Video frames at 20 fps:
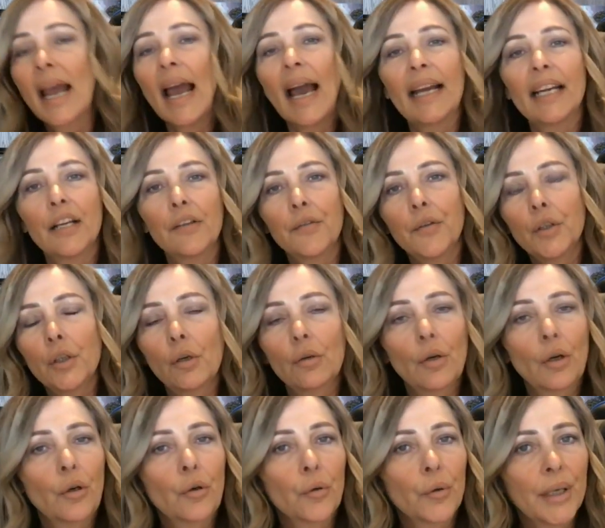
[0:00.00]
And if you don't
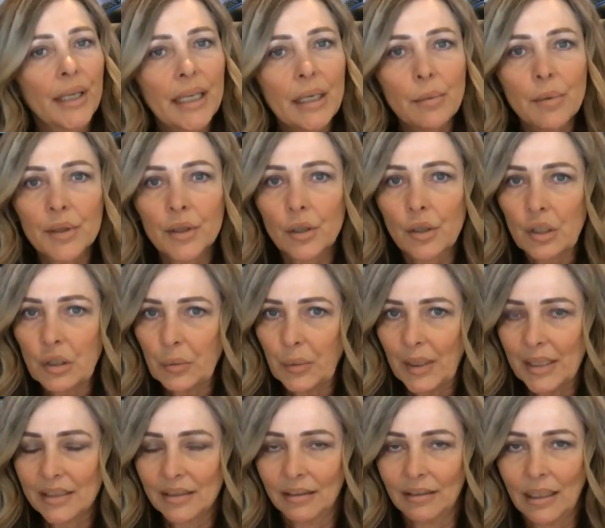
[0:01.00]
agree with those
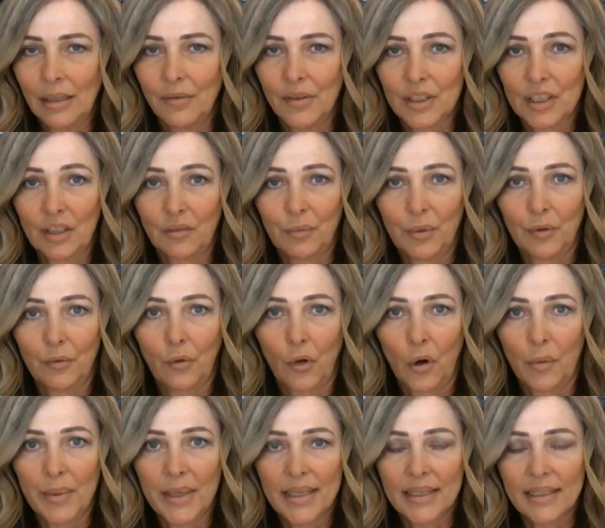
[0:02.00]
present levels of
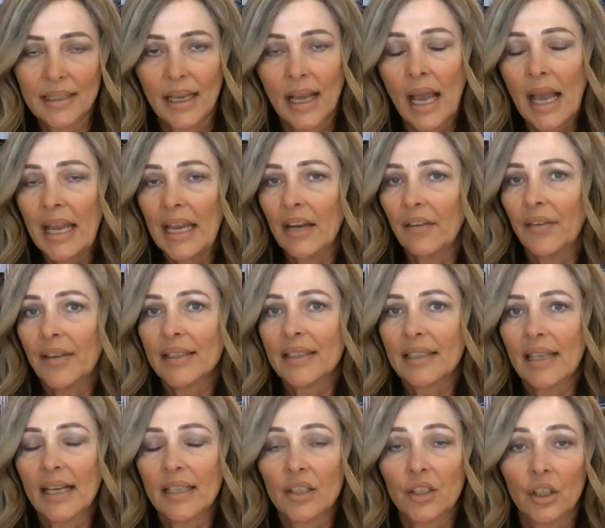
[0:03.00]
performance, if it
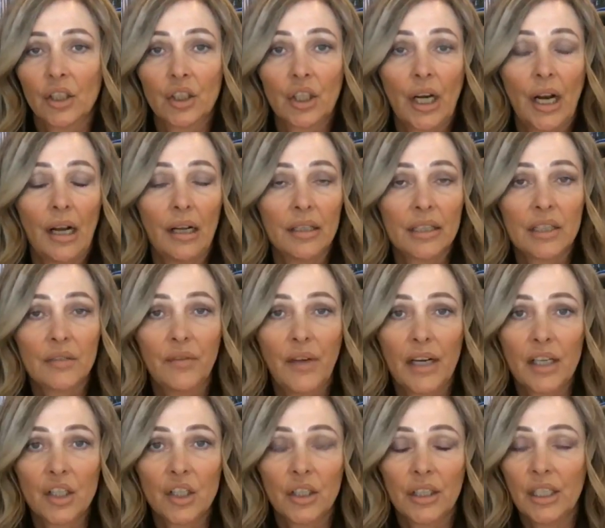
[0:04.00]
says your child's
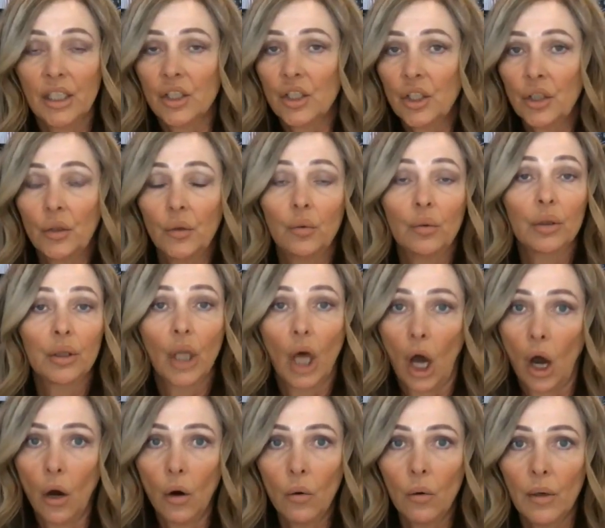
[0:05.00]
functioning too
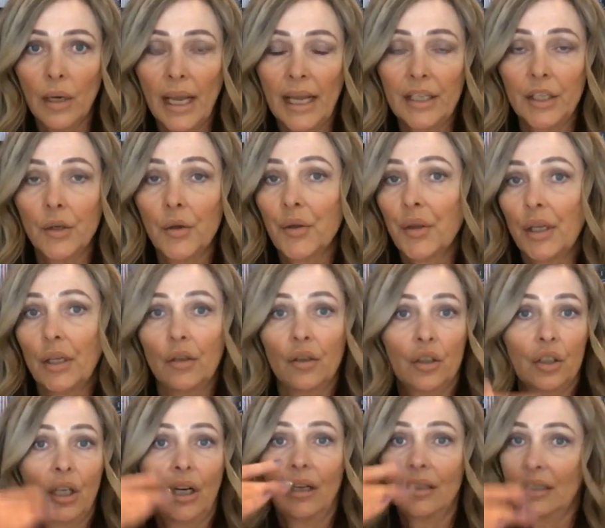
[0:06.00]
low and you think your
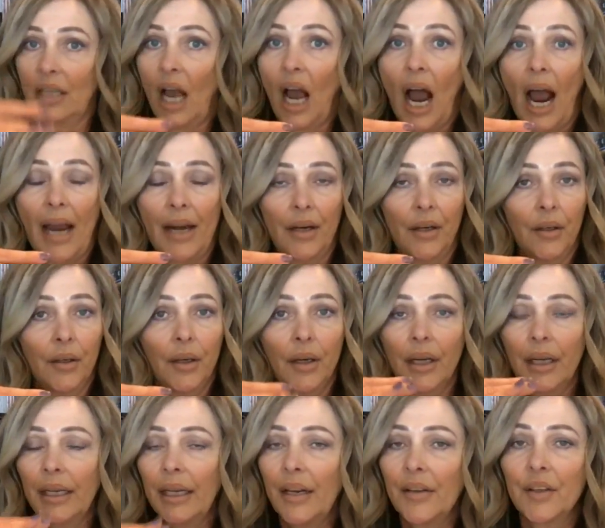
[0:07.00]
child's higher
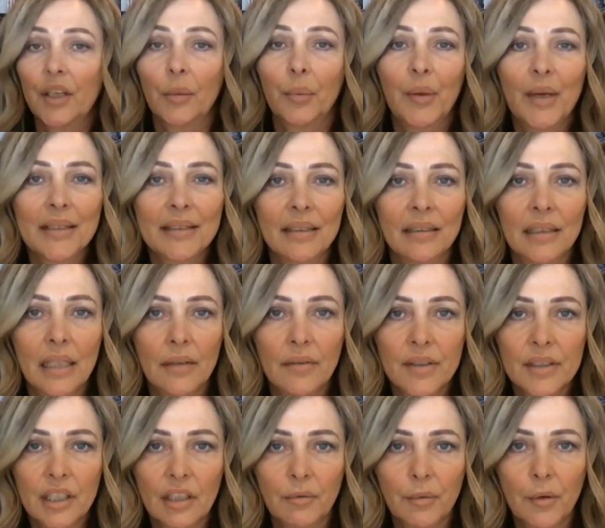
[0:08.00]
in their present
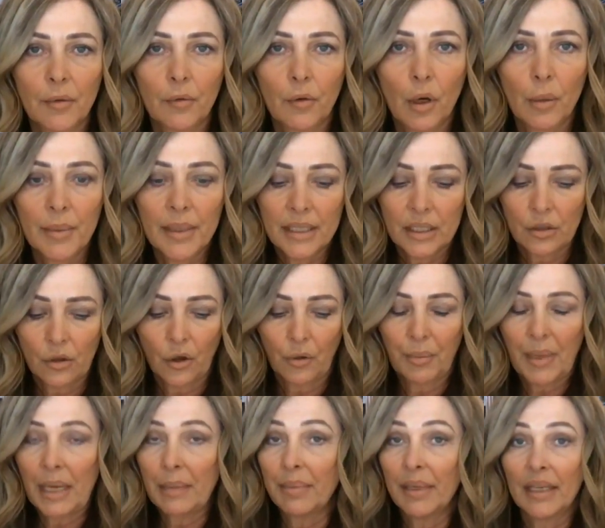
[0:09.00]
levels of performance, or
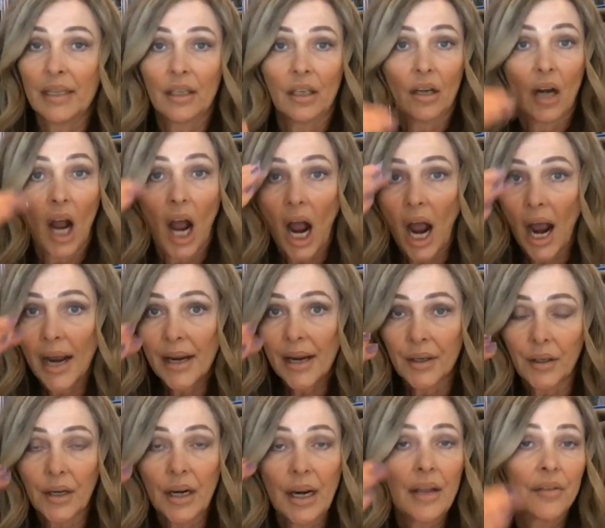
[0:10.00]
maybe they're
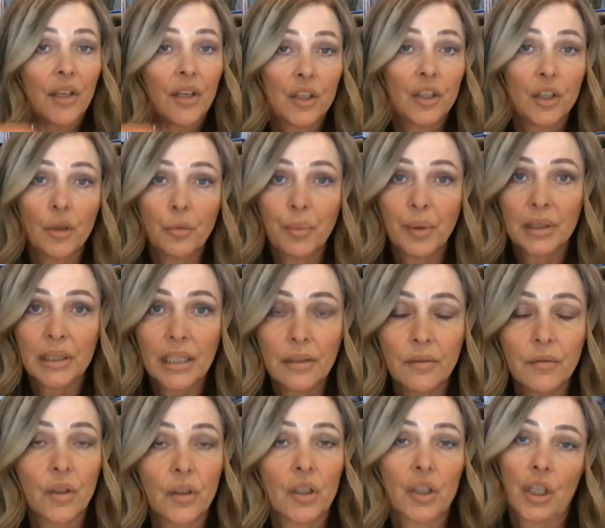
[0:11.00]
higher than you
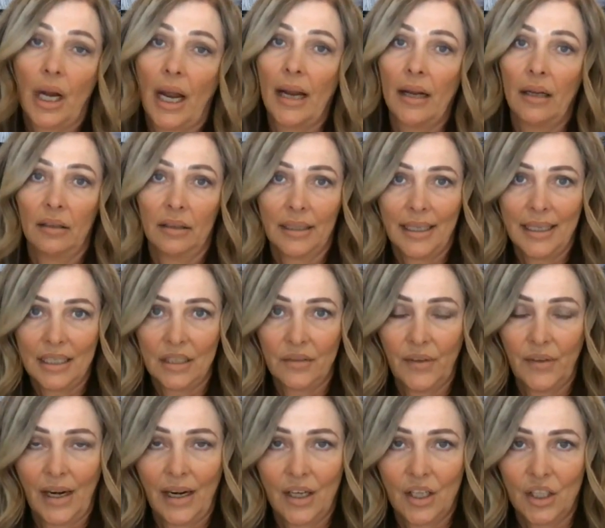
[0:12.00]
believe your child is
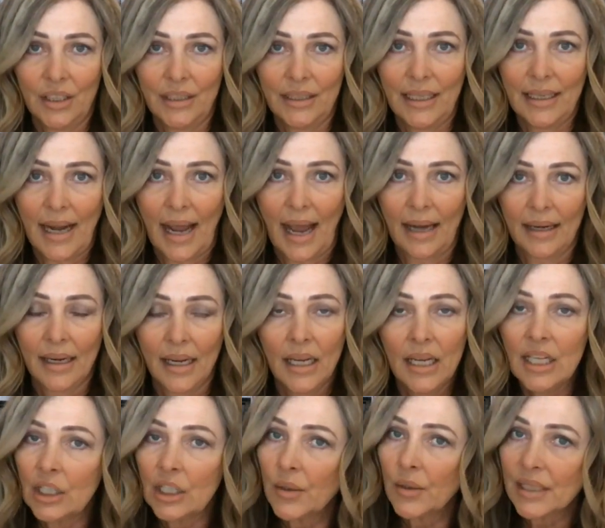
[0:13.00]
functioning at.
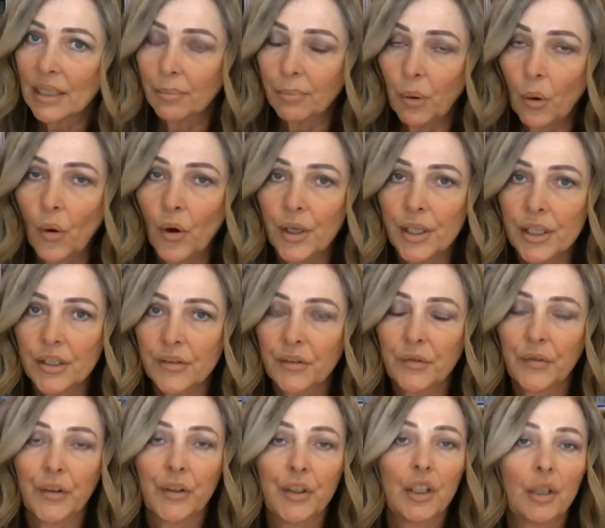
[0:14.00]
So it's
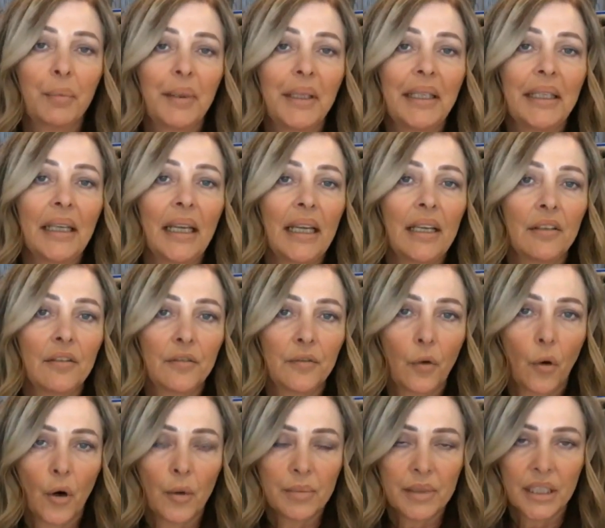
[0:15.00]
important for you to be
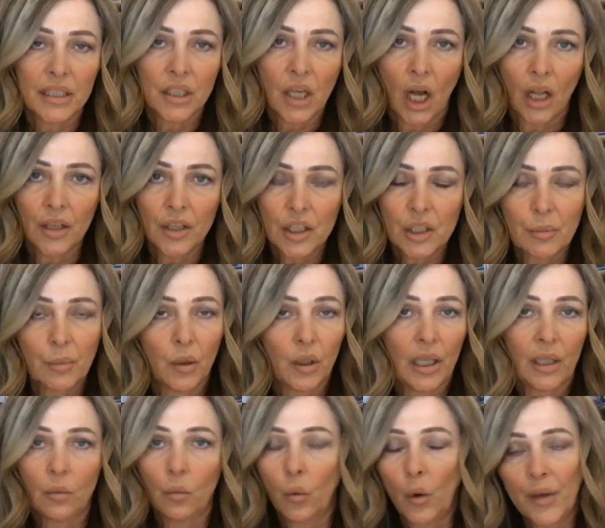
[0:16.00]
informed and knowledgeable
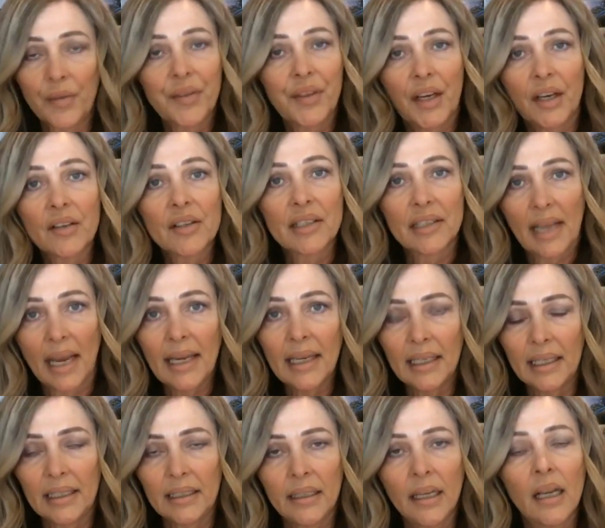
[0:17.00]
on what they're
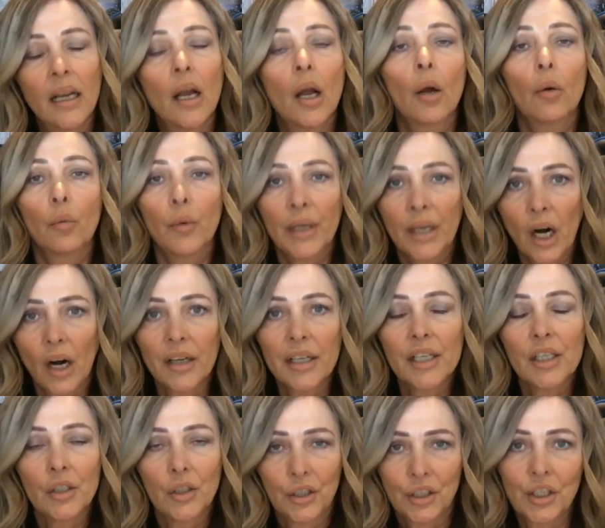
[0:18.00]
saying
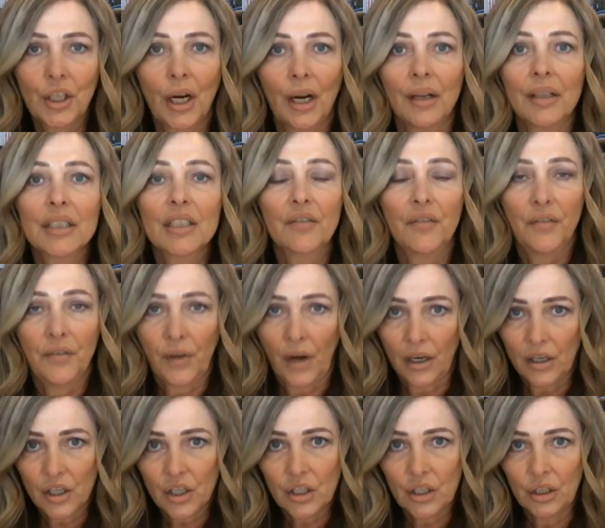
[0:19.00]
regarding your child's
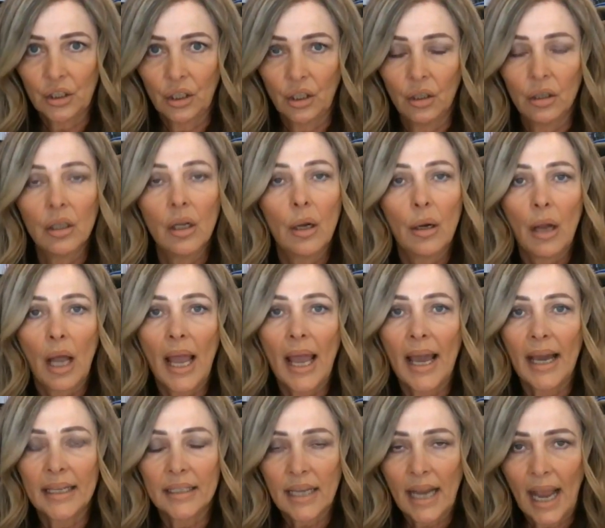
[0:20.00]
functional
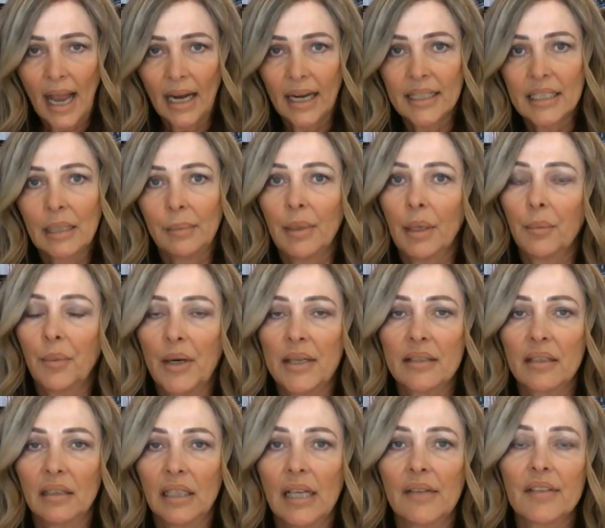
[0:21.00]
and academic
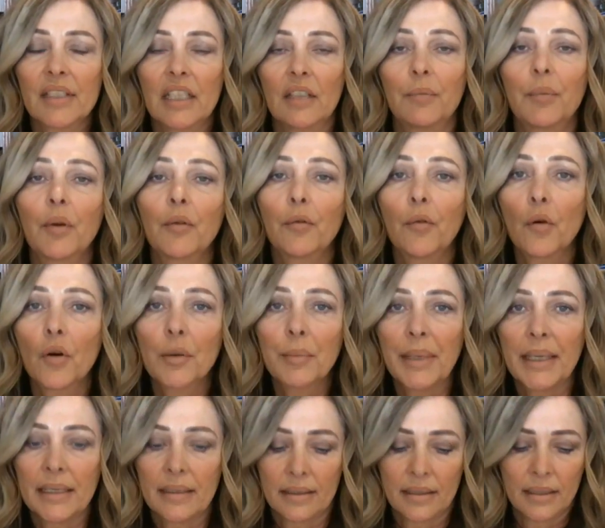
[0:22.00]
present levels of
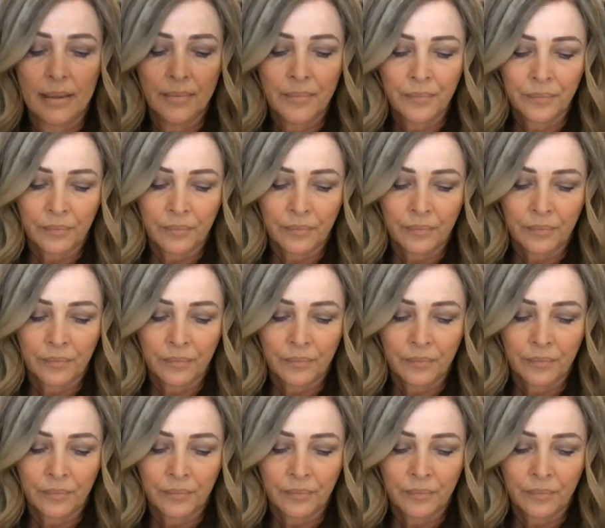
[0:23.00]
performance.